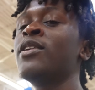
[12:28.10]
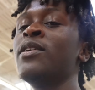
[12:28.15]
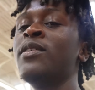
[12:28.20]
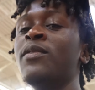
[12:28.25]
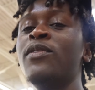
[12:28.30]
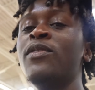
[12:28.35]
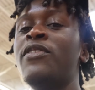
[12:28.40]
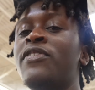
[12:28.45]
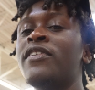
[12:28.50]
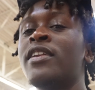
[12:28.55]
go,
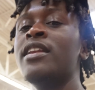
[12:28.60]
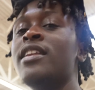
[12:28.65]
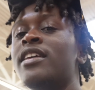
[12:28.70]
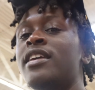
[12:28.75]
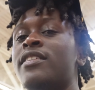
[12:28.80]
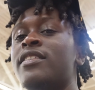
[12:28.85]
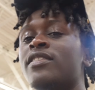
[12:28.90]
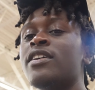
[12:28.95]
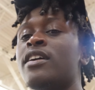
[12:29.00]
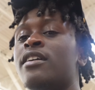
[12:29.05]
we finna
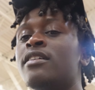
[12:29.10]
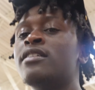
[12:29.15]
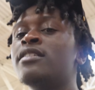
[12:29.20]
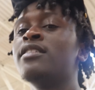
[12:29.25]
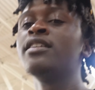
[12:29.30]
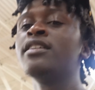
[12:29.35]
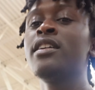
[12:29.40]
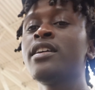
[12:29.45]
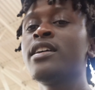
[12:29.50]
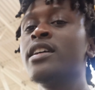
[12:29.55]
leave, y'all.
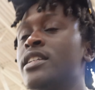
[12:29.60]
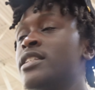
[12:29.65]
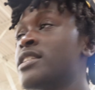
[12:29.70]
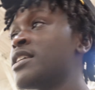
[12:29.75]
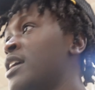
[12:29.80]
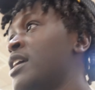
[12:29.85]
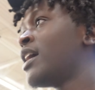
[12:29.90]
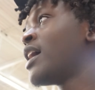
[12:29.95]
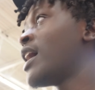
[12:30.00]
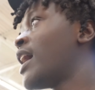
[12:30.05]
Cause
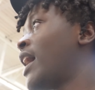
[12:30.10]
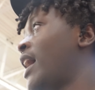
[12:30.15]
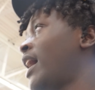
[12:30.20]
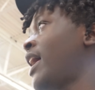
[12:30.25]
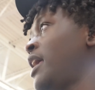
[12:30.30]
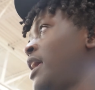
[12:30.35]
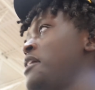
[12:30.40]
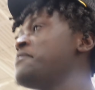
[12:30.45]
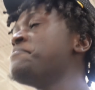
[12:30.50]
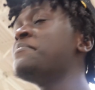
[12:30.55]
I
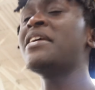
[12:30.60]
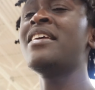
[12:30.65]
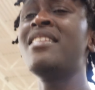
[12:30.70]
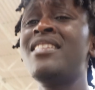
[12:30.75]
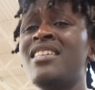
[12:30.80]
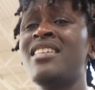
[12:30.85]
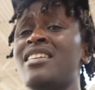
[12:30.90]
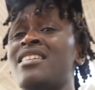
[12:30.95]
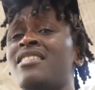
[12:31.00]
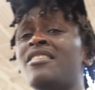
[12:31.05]
ain't mean
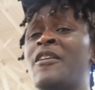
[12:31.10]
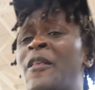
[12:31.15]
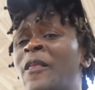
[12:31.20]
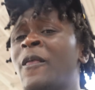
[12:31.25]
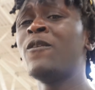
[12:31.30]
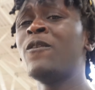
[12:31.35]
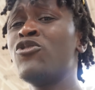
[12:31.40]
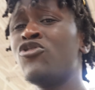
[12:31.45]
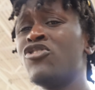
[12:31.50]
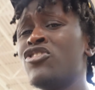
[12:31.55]
to get,
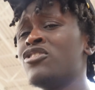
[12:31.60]
you know